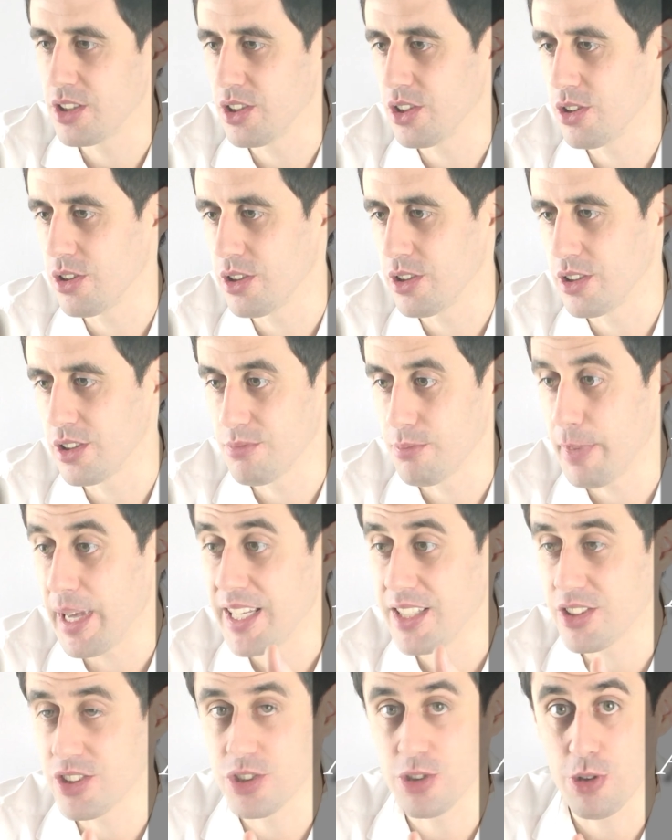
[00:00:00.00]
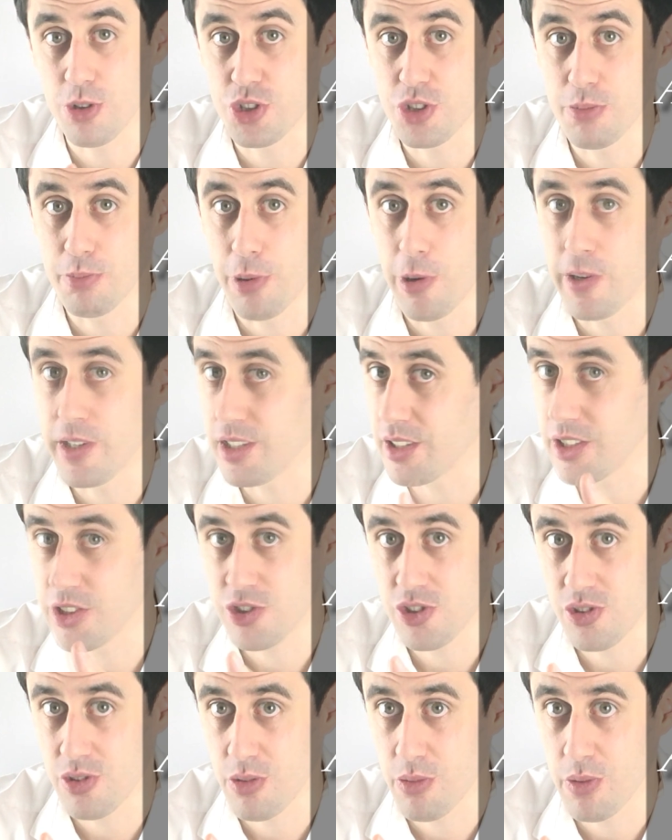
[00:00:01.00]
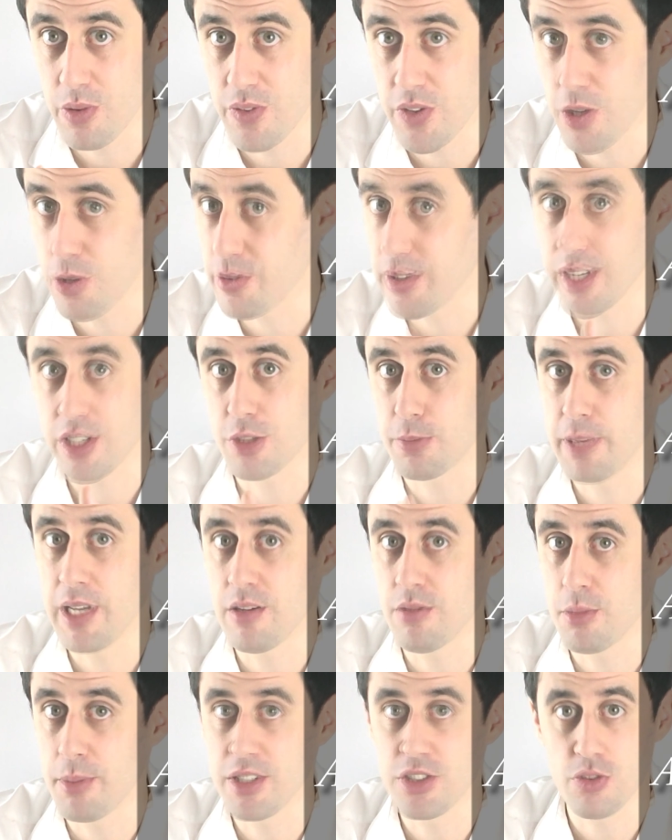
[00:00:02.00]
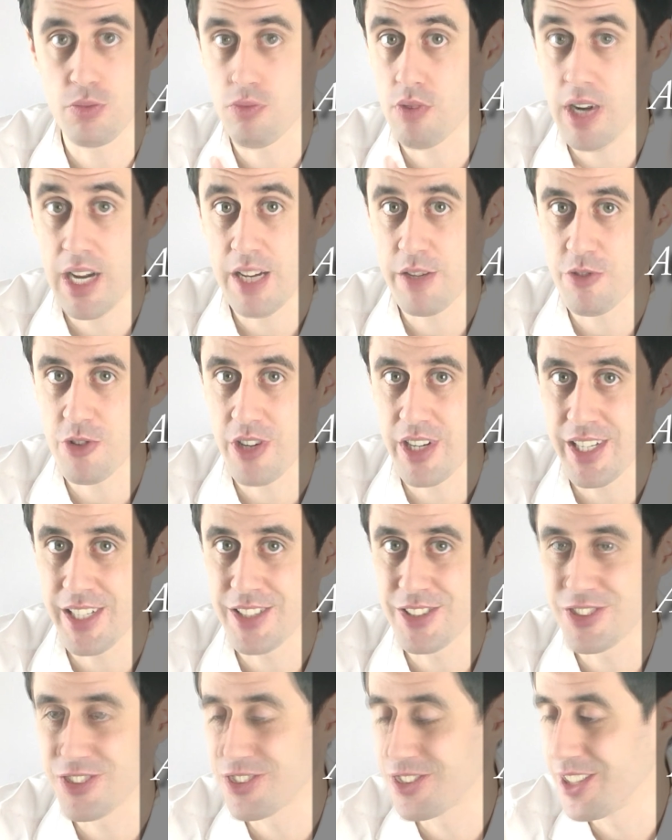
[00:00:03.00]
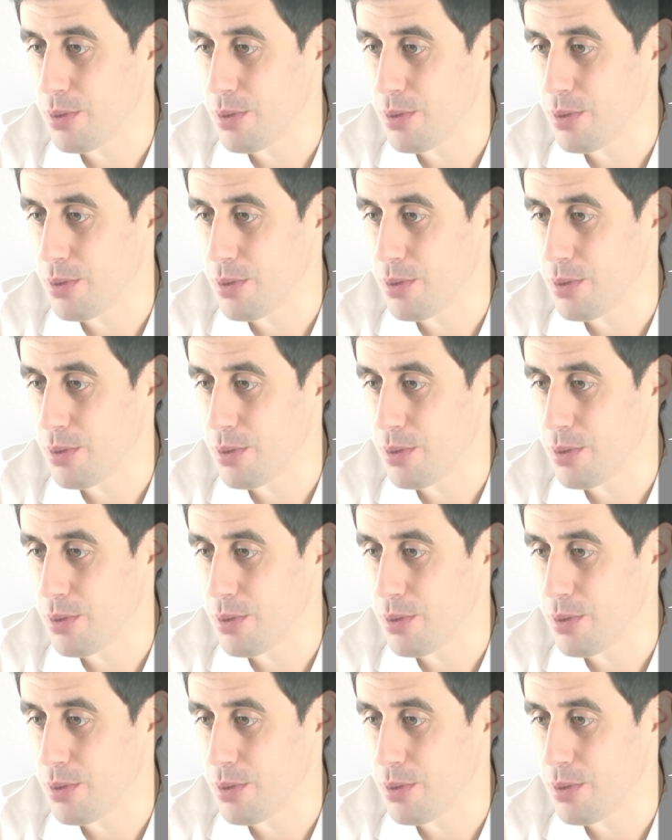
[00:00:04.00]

your main discussion point, your literature review, your experiment, whatever it is.